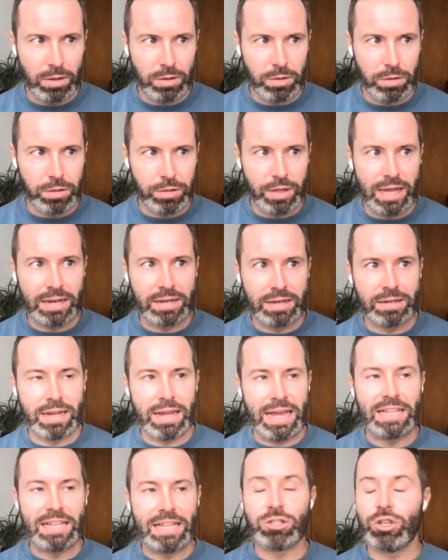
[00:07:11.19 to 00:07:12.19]
then
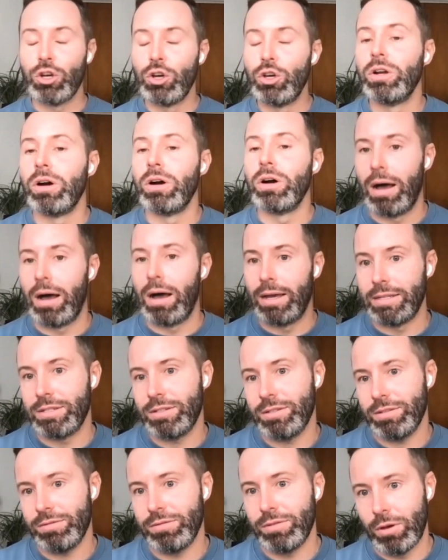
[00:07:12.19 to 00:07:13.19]

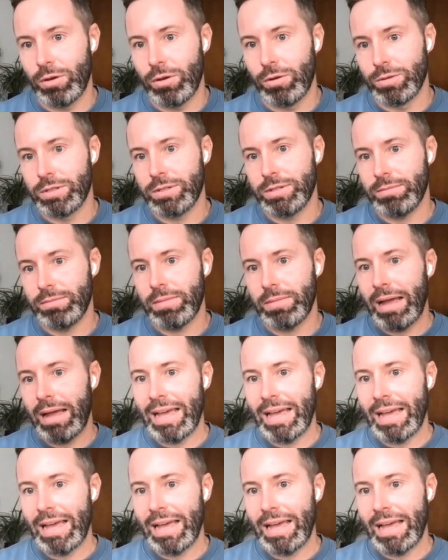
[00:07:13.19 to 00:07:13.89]
internalize those